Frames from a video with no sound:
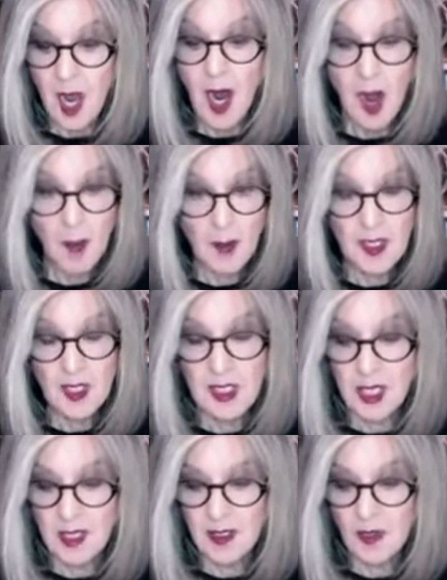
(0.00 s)
Oppie's
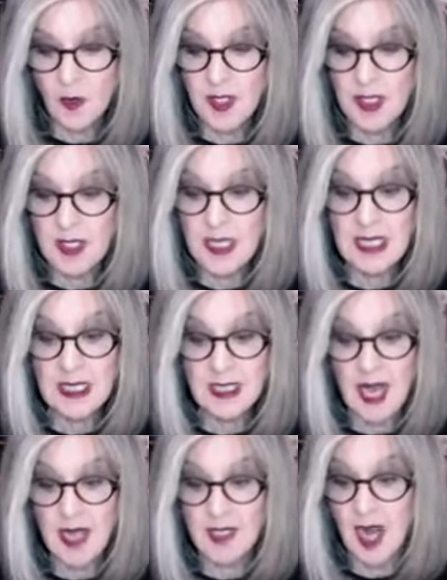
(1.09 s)
sense was the
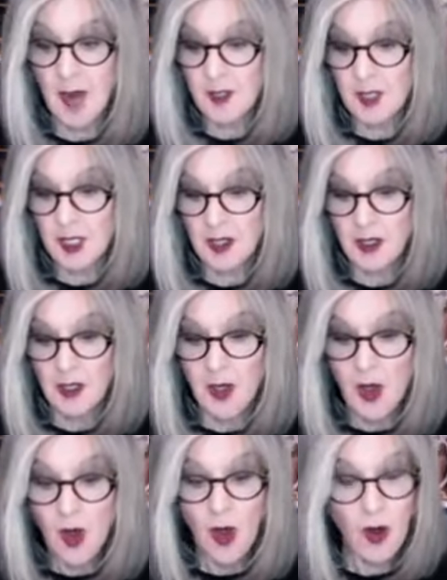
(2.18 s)
exact opposite.
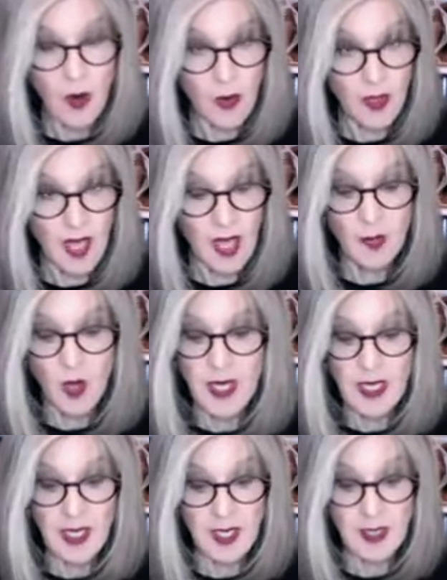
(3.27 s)
Hoke had
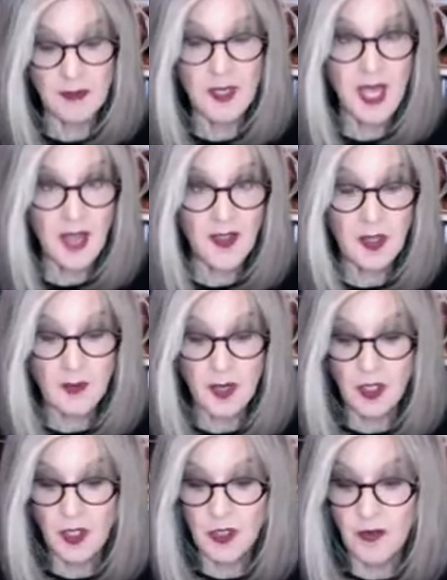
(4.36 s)
brought him nothing but
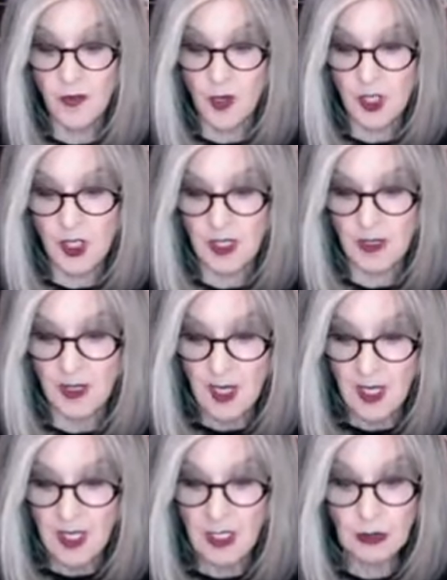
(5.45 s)
good fortune,
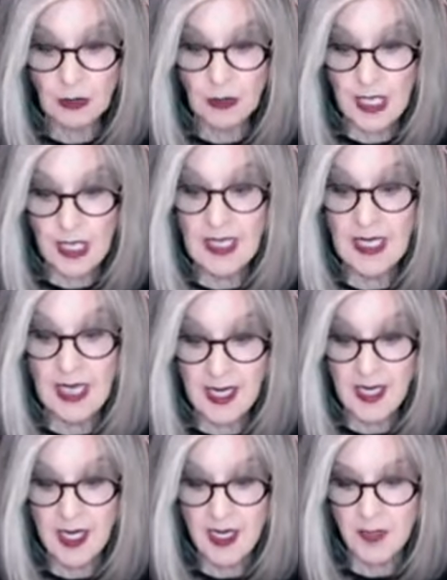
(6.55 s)
including
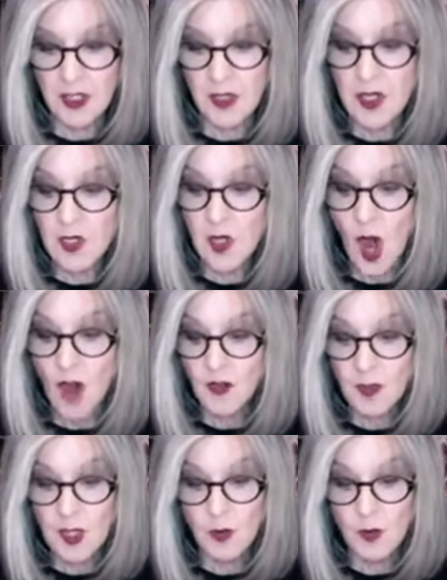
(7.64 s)
getting him into this
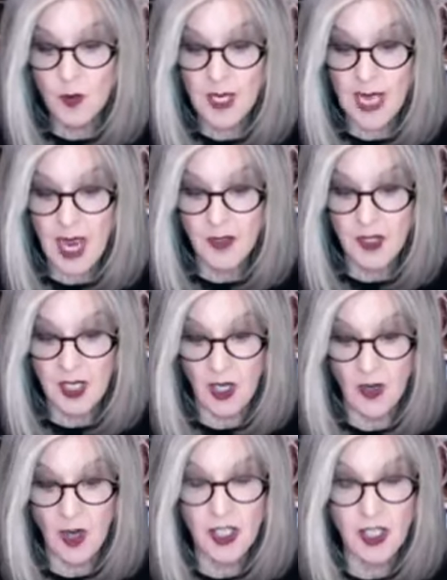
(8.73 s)
offbeat rooming house here
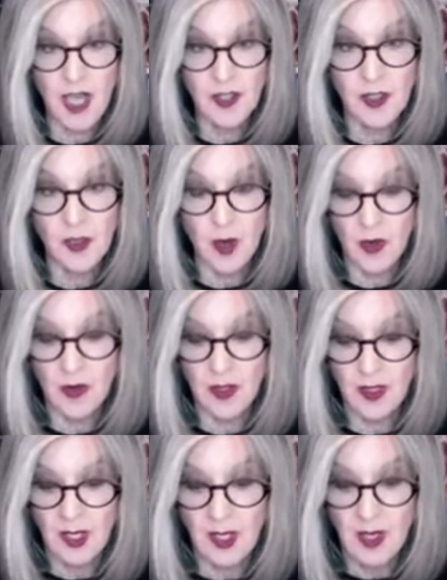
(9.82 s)
on Shasta Road.
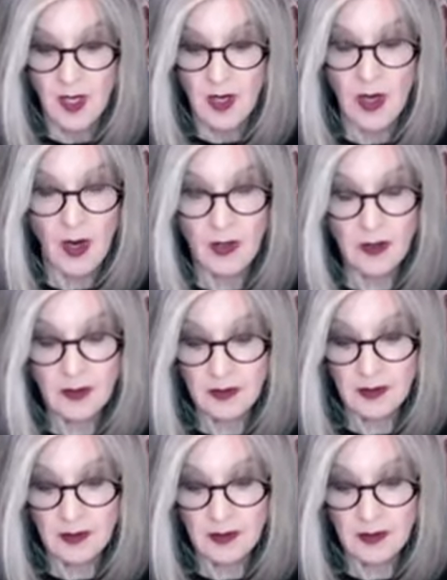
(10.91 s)
"Oh?